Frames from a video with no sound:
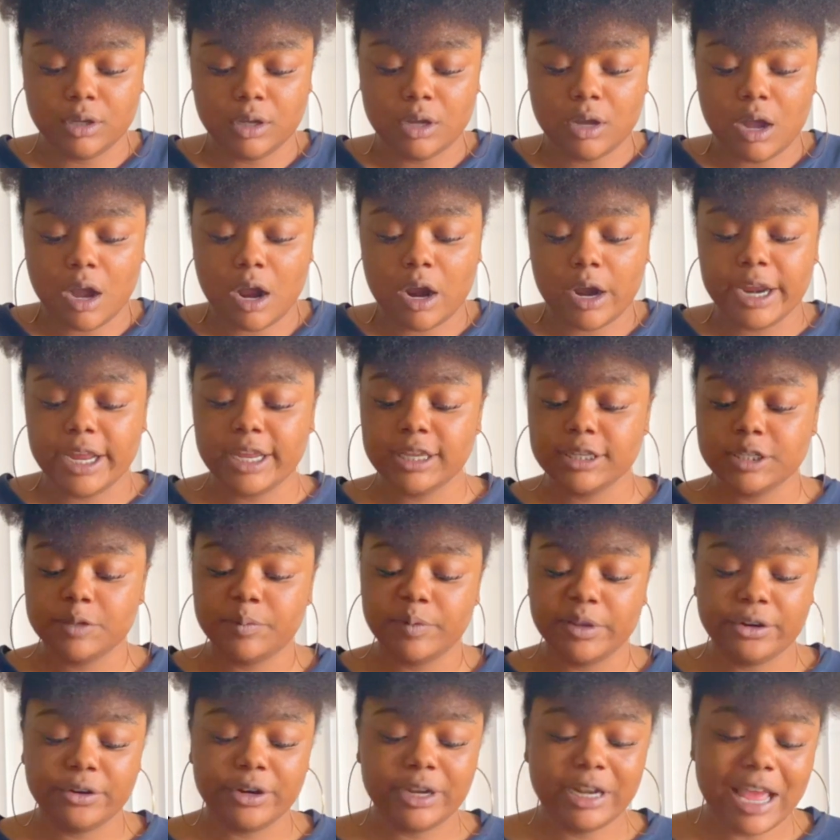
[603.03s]
All right,
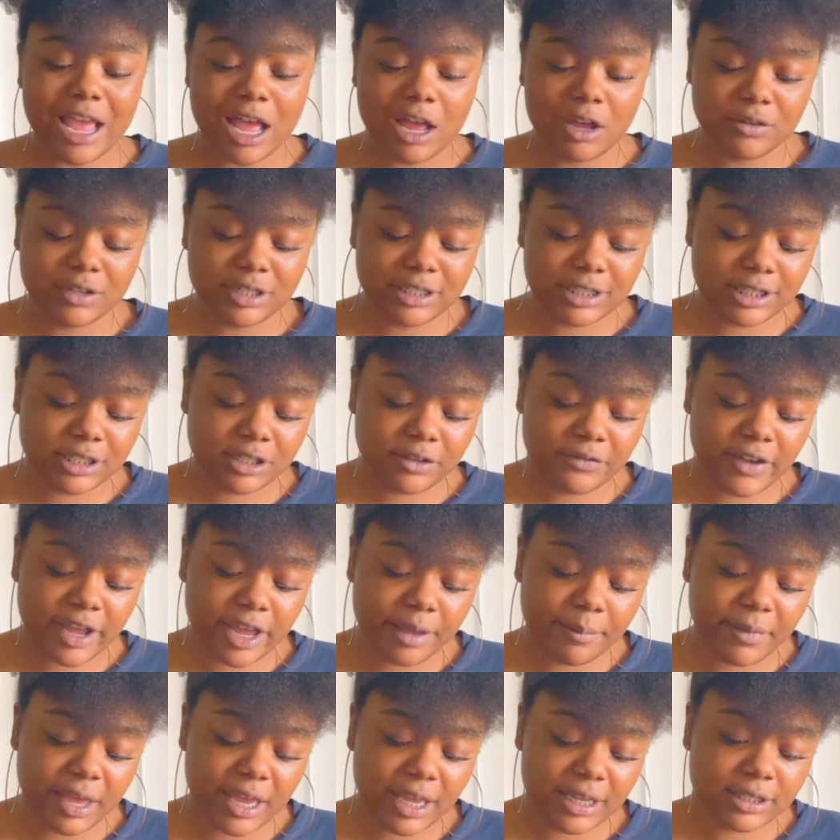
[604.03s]
Spirit, how is this
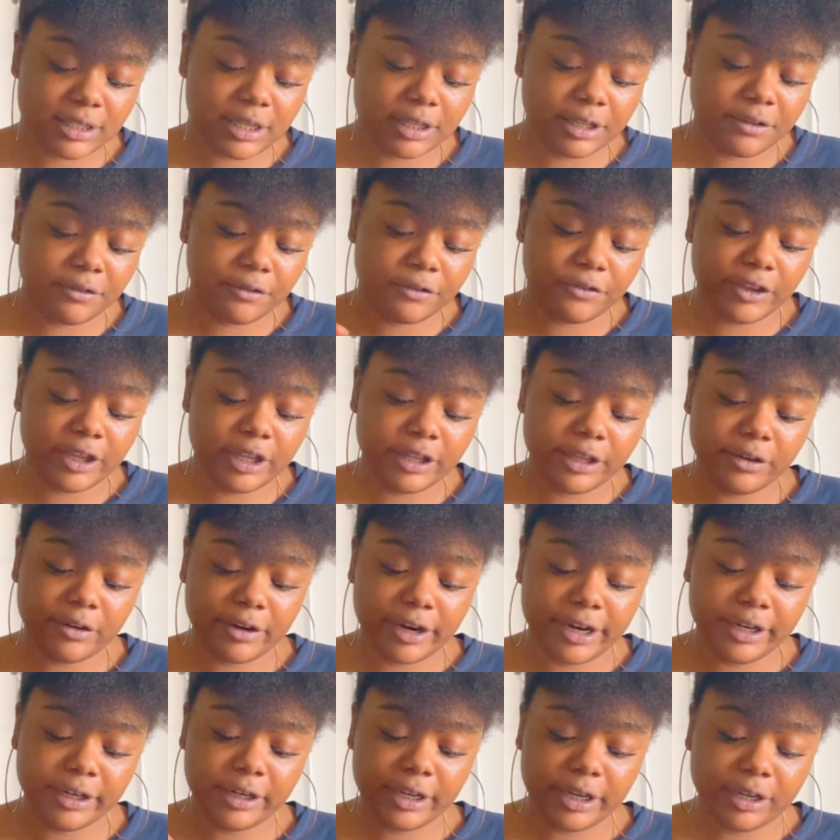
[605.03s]
divine masculine feeling
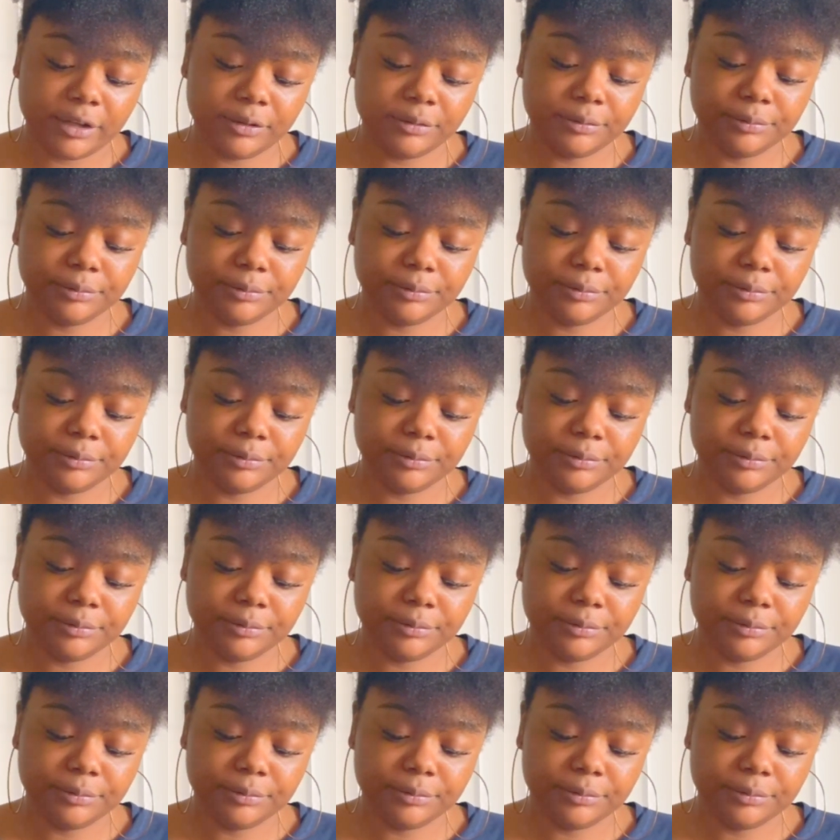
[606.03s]
right now?